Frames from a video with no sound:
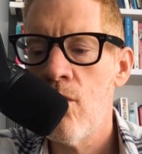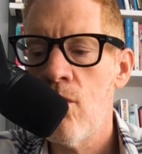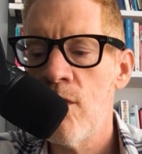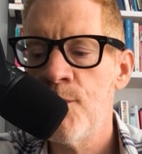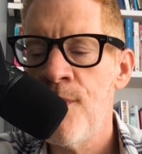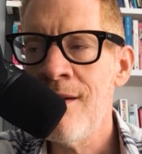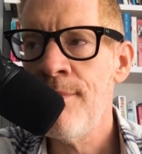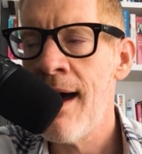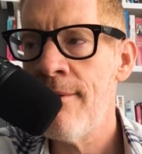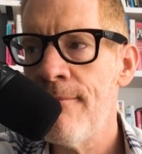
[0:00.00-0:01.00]
spent
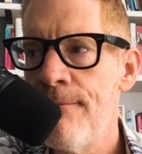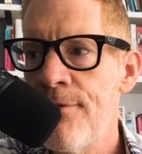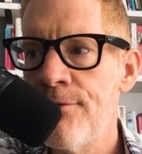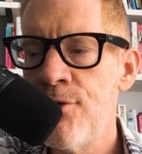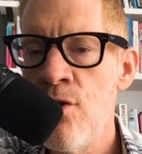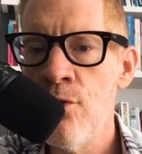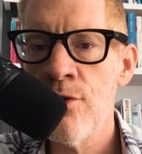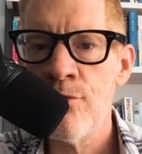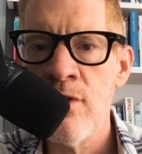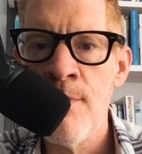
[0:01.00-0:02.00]
about 2 or
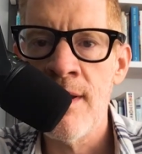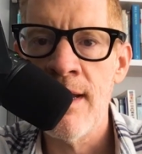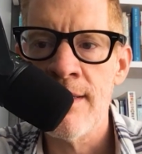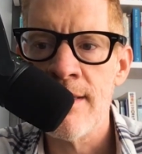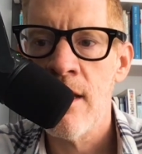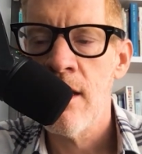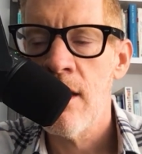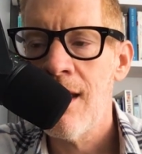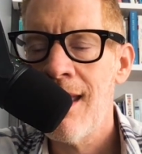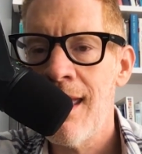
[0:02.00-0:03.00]
3 minutes
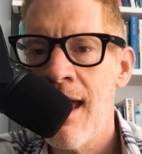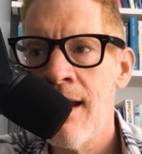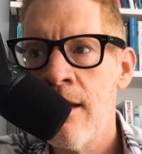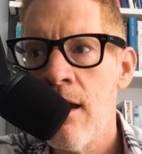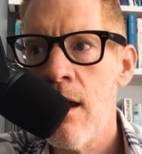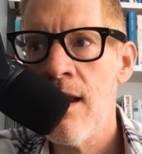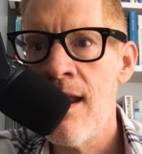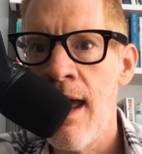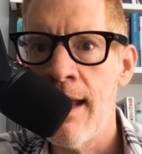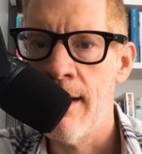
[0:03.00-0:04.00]
getting
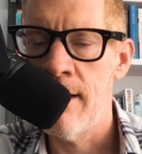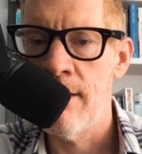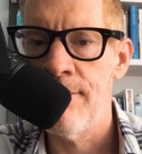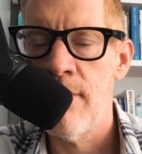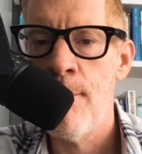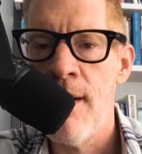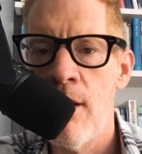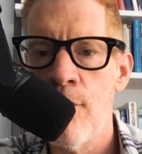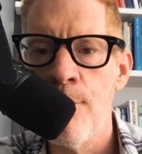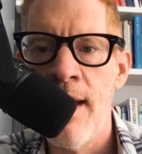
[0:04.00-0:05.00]
negative
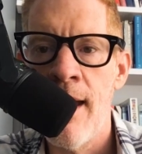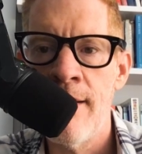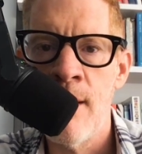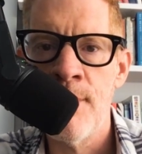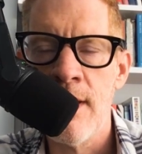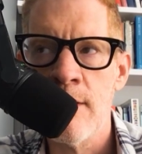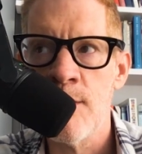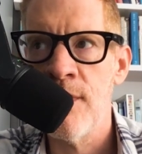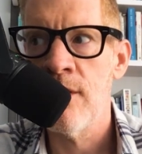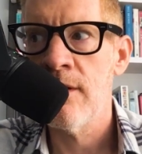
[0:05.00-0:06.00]
about her pandemic
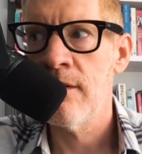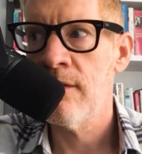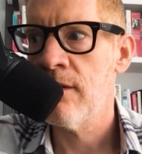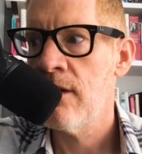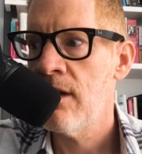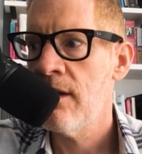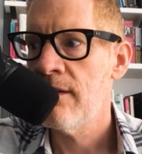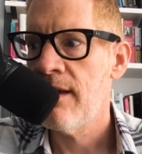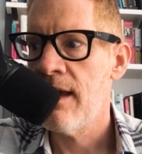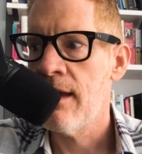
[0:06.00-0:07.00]
experience
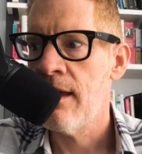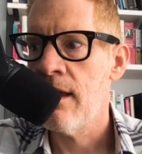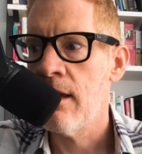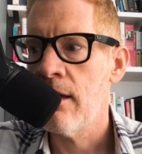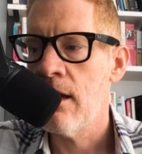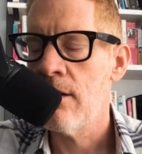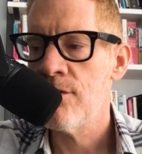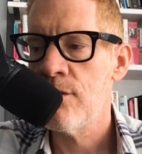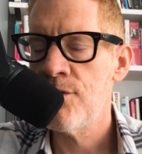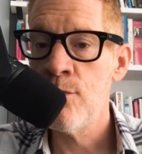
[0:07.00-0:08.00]
taking,
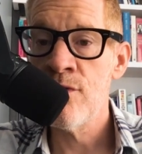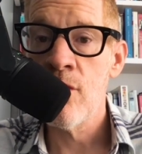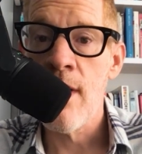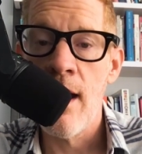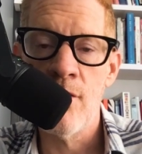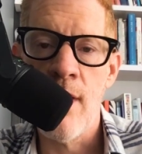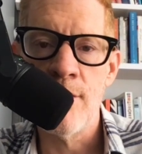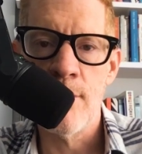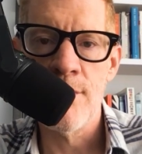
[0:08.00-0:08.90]
she was a graduate